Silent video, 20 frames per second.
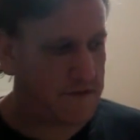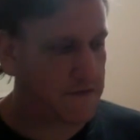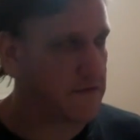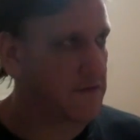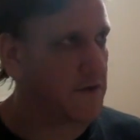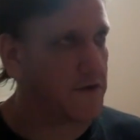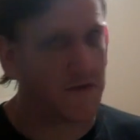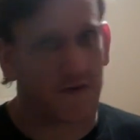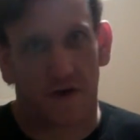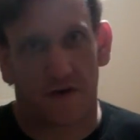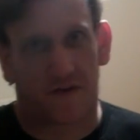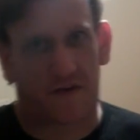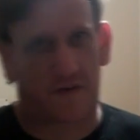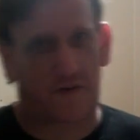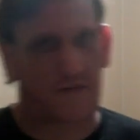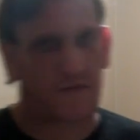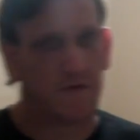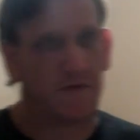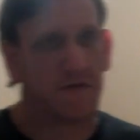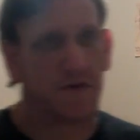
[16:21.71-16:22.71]
These days I
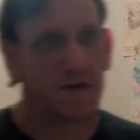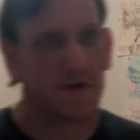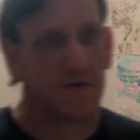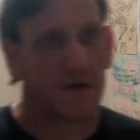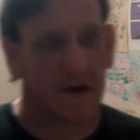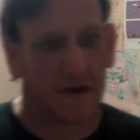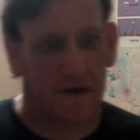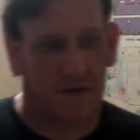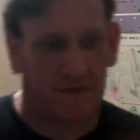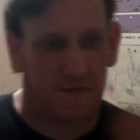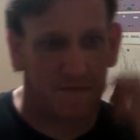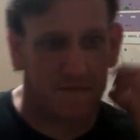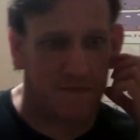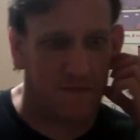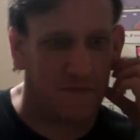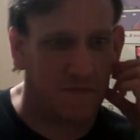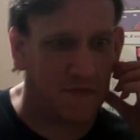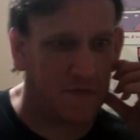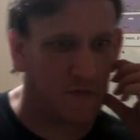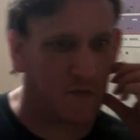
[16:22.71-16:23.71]
just do it for you guys,
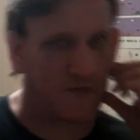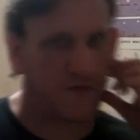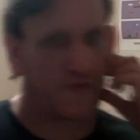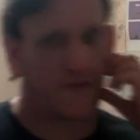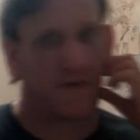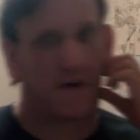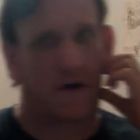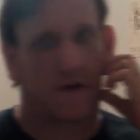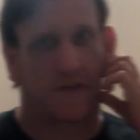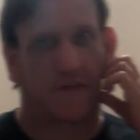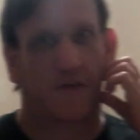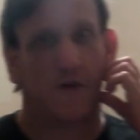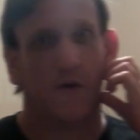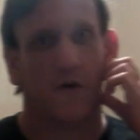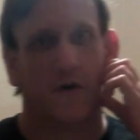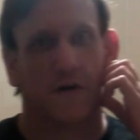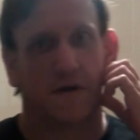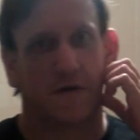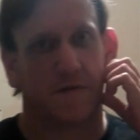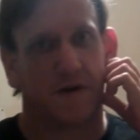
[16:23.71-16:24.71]
which is not as
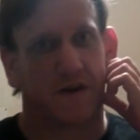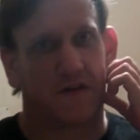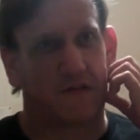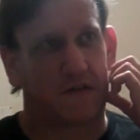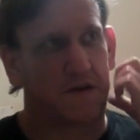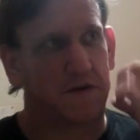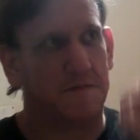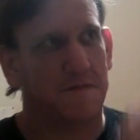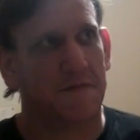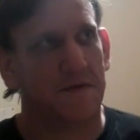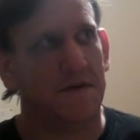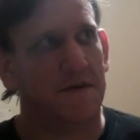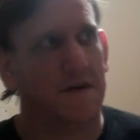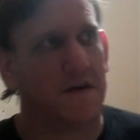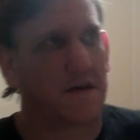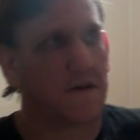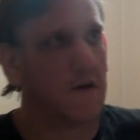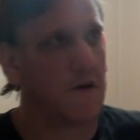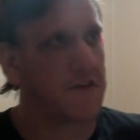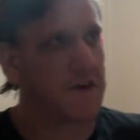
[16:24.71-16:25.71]
good, admittedly.
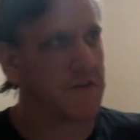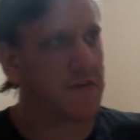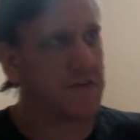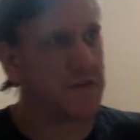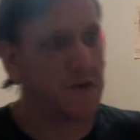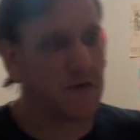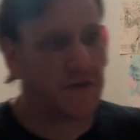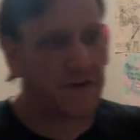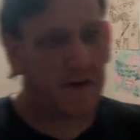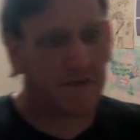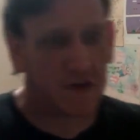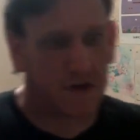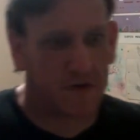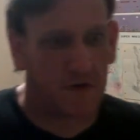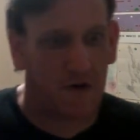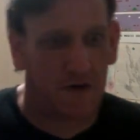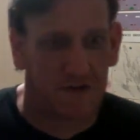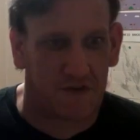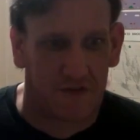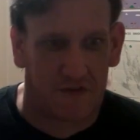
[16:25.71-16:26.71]
Nothing's as good as having a
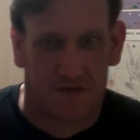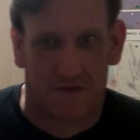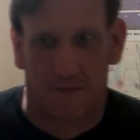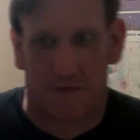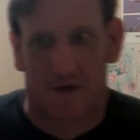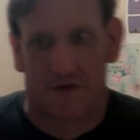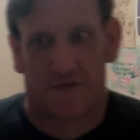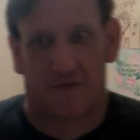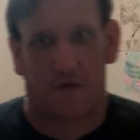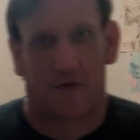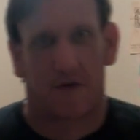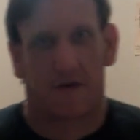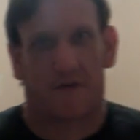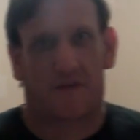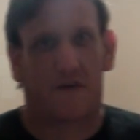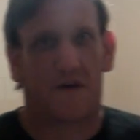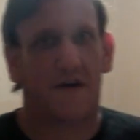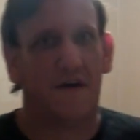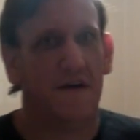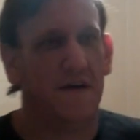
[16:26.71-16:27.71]
crush on somebody, sorry to
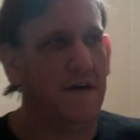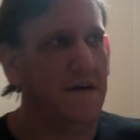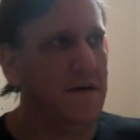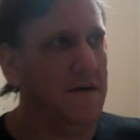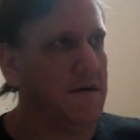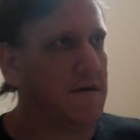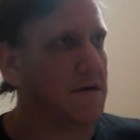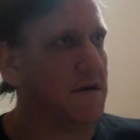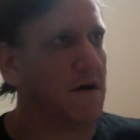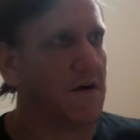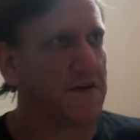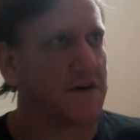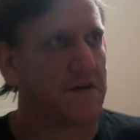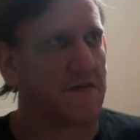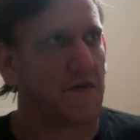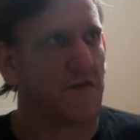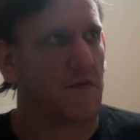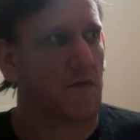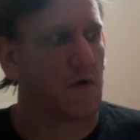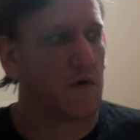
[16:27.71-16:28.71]
say. Nothing
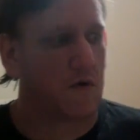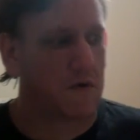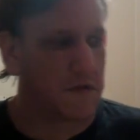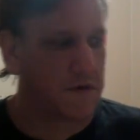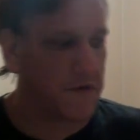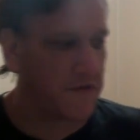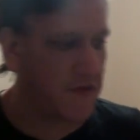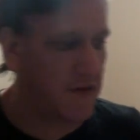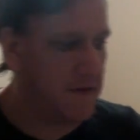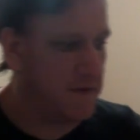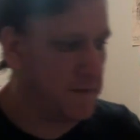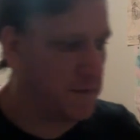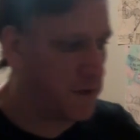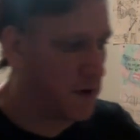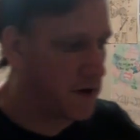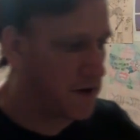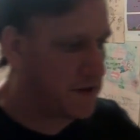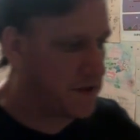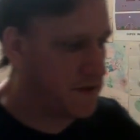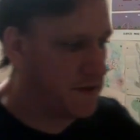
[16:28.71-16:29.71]
in this world is,
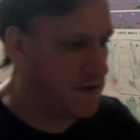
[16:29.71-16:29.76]
but